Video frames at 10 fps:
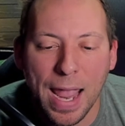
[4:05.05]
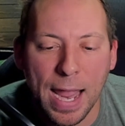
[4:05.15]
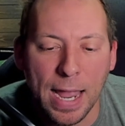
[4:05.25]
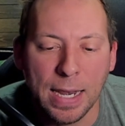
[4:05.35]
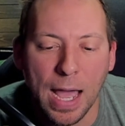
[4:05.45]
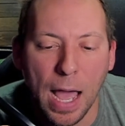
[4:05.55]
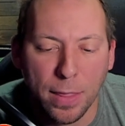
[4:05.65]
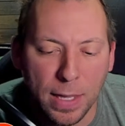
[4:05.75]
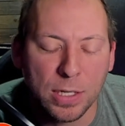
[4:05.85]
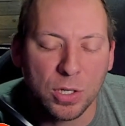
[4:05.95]
And I
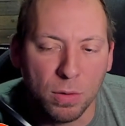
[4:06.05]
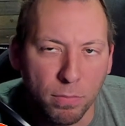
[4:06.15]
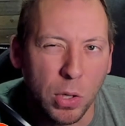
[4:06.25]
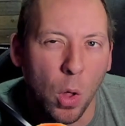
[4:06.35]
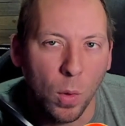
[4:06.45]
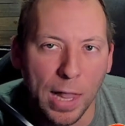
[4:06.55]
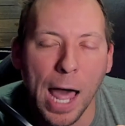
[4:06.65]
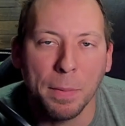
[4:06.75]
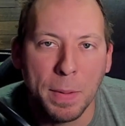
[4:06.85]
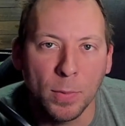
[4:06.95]
think it's going to blow a
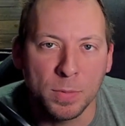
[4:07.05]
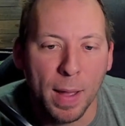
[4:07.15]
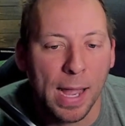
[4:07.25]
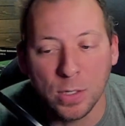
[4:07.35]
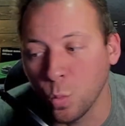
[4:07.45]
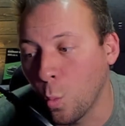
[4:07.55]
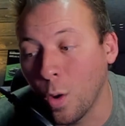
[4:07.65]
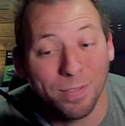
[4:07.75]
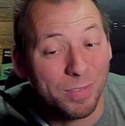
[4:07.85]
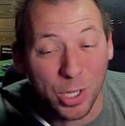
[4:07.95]
lot of people's minds
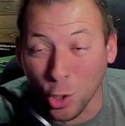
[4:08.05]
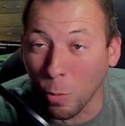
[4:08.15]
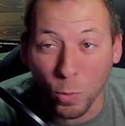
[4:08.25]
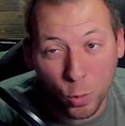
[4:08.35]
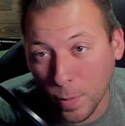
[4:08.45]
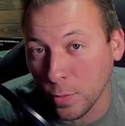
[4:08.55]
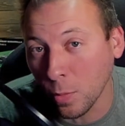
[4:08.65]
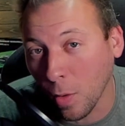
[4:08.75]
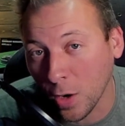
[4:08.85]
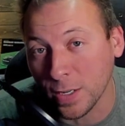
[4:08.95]
what the global crypto
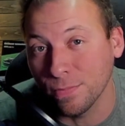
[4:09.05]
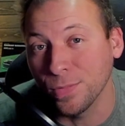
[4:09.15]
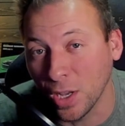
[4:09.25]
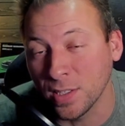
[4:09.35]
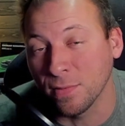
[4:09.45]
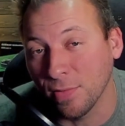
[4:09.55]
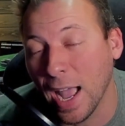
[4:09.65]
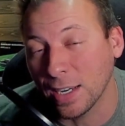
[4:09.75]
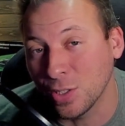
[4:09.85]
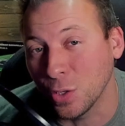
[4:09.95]
market does in
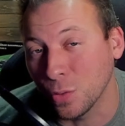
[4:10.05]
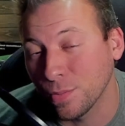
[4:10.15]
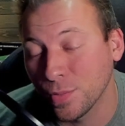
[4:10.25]
fact do.